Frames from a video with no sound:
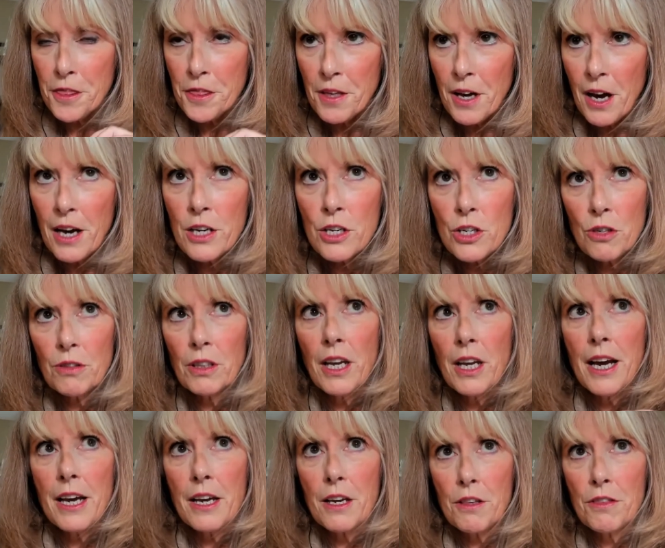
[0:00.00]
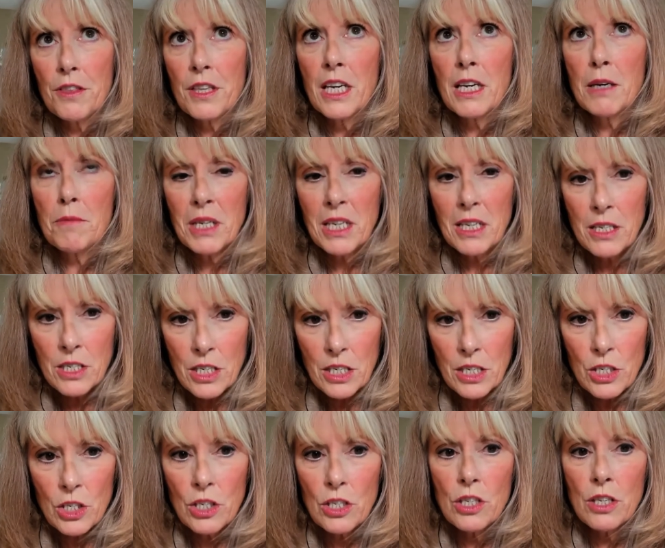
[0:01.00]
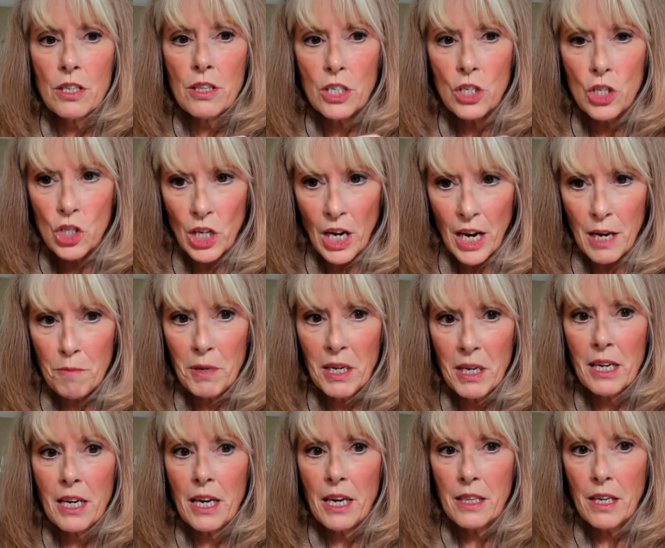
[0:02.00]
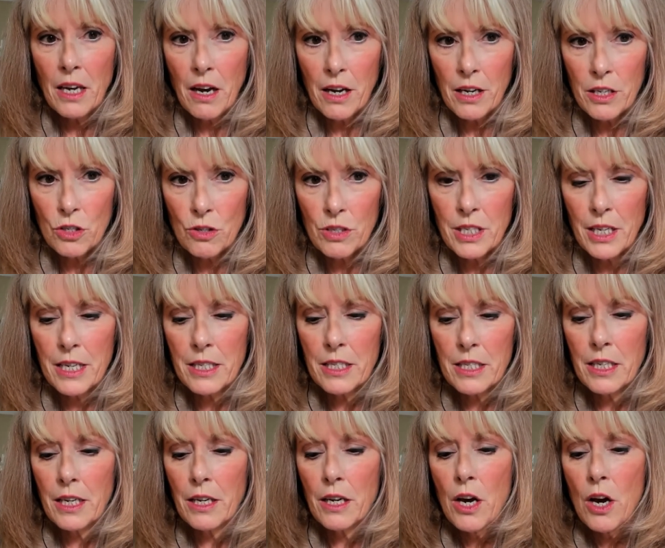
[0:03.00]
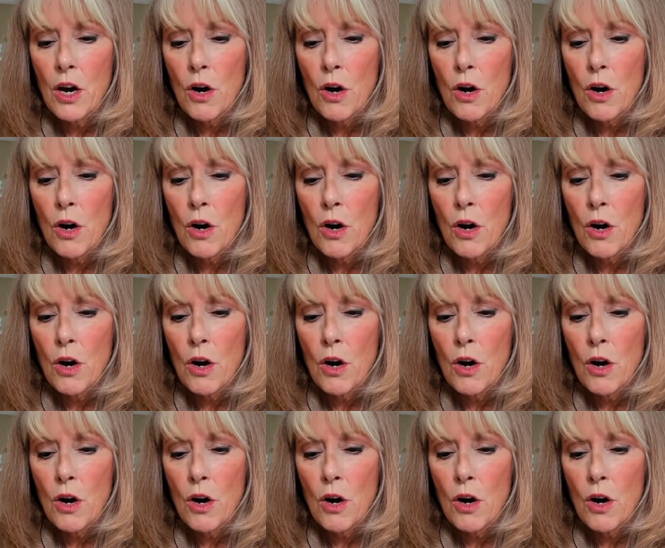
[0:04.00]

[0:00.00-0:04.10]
underlying theme, in addition to the shaming and the ostracizing,